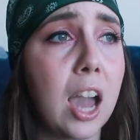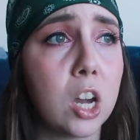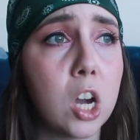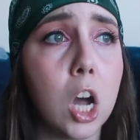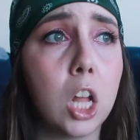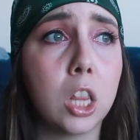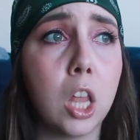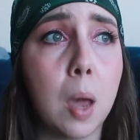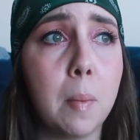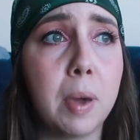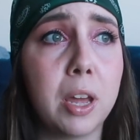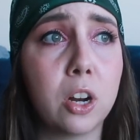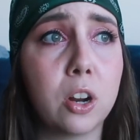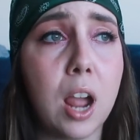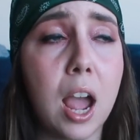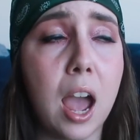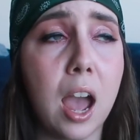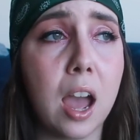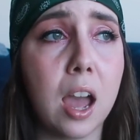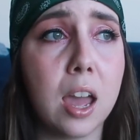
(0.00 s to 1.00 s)
I got a lot
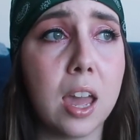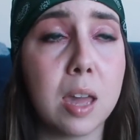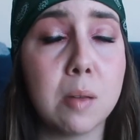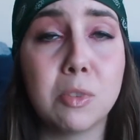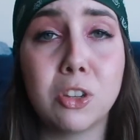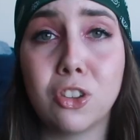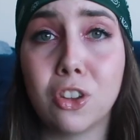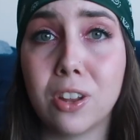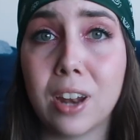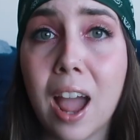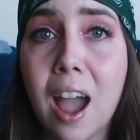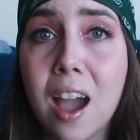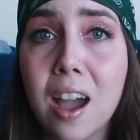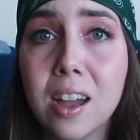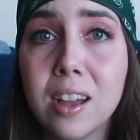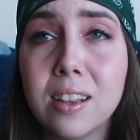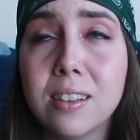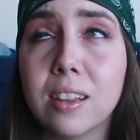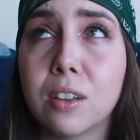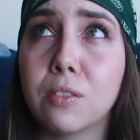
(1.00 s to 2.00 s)
better at Amazon
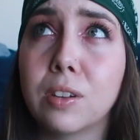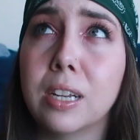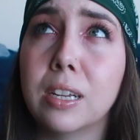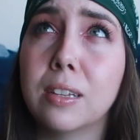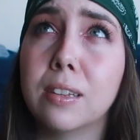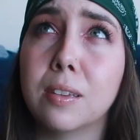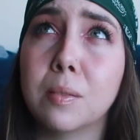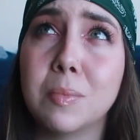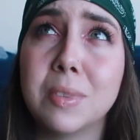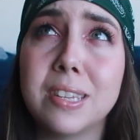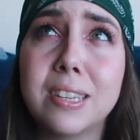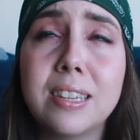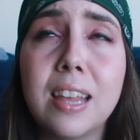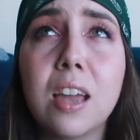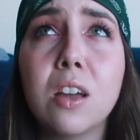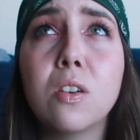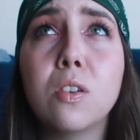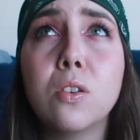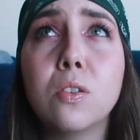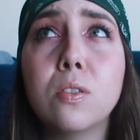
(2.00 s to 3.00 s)
ads, I ran some
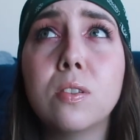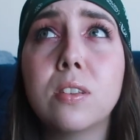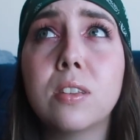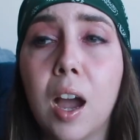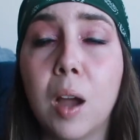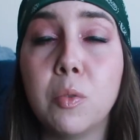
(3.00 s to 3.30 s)
sales.